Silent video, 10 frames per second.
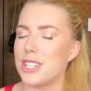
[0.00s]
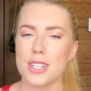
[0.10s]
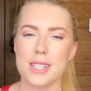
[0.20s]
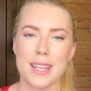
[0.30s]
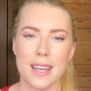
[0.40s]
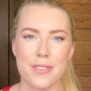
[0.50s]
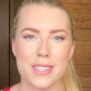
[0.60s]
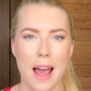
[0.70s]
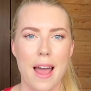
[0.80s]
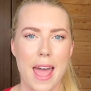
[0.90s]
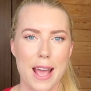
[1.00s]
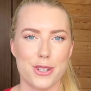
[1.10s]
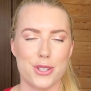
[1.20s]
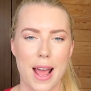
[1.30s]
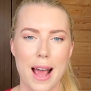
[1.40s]
it just gives that
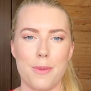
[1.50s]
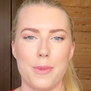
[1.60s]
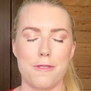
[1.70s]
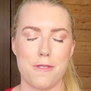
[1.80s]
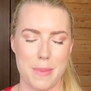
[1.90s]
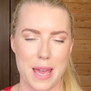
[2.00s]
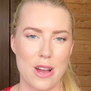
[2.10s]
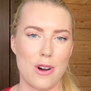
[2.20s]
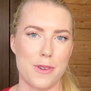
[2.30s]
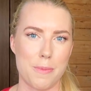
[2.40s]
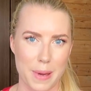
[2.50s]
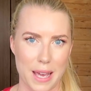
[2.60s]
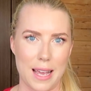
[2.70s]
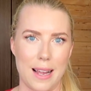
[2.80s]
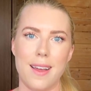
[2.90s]
extra element for me of it
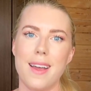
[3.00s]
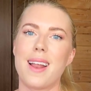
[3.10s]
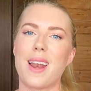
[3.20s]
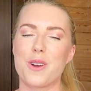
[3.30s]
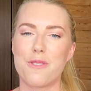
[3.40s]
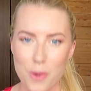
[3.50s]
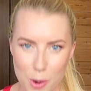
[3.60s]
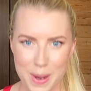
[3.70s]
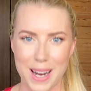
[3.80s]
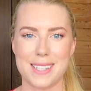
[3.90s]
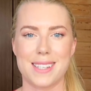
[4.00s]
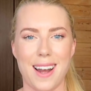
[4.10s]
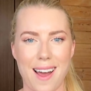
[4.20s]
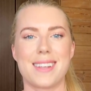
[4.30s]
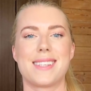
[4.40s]
being like a formalized
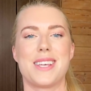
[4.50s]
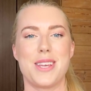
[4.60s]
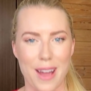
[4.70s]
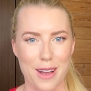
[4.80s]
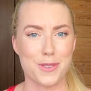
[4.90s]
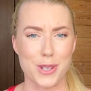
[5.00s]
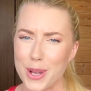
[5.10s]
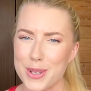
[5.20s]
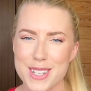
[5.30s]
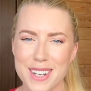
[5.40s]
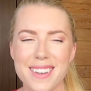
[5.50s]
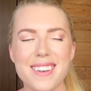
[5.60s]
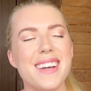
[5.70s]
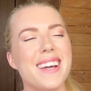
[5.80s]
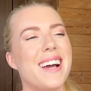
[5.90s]
class that you have to go
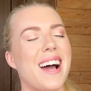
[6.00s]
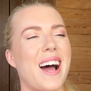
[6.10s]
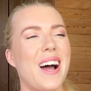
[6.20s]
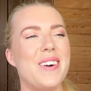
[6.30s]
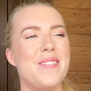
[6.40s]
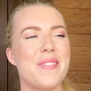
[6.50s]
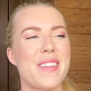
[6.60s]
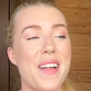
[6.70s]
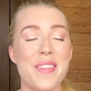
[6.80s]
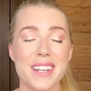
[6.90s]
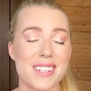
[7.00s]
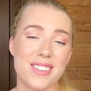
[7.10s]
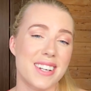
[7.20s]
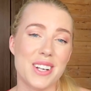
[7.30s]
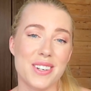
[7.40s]
to. And then it's
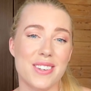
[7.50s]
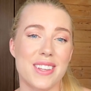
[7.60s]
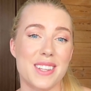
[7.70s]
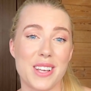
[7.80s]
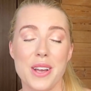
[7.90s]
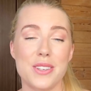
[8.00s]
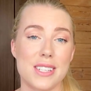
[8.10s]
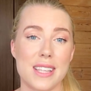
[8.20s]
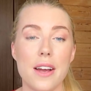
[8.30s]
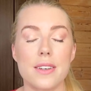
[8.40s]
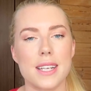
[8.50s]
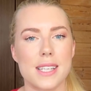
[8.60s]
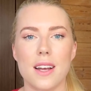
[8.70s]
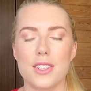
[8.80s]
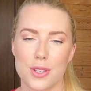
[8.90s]
really cool that the coach is there and they
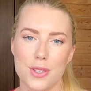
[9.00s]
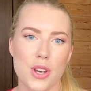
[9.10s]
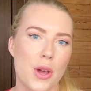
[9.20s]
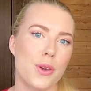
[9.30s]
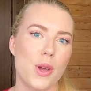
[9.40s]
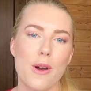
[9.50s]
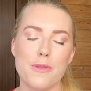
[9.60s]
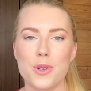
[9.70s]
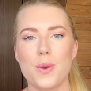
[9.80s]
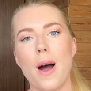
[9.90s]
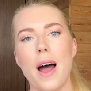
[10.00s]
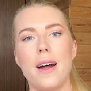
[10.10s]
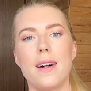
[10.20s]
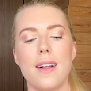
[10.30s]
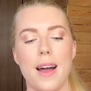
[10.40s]
start to know you after a
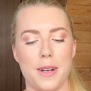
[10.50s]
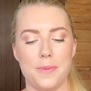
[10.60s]
while.